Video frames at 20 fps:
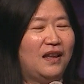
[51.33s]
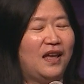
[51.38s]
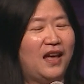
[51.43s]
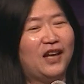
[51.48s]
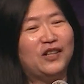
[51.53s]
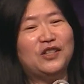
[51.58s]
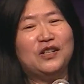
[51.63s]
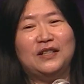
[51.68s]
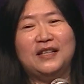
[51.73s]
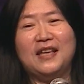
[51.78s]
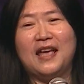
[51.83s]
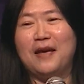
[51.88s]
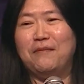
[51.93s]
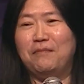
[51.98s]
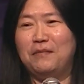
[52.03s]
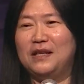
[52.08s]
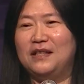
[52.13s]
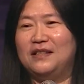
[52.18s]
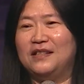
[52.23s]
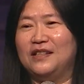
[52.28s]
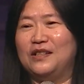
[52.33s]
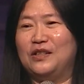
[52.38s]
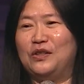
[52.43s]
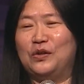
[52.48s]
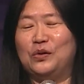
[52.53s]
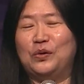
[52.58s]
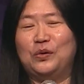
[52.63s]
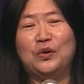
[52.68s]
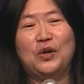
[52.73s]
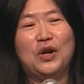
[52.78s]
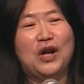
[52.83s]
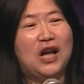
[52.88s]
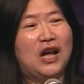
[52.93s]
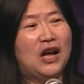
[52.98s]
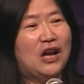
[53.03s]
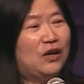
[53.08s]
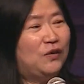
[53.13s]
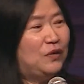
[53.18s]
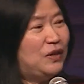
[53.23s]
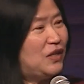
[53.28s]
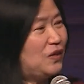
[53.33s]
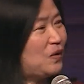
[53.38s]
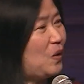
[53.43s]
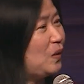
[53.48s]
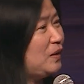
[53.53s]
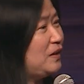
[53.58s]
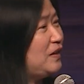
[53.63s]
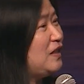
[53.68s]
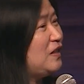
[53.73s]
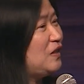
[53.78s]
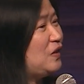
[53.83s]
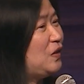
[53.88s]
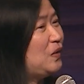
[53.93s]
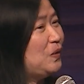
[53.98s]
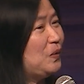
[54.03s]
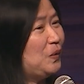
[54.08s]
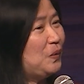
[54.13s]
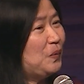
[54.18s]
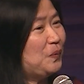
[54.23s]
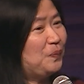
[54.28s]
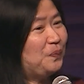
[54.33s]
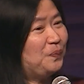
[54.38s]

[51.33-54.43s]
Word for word: actually admitted to resorting to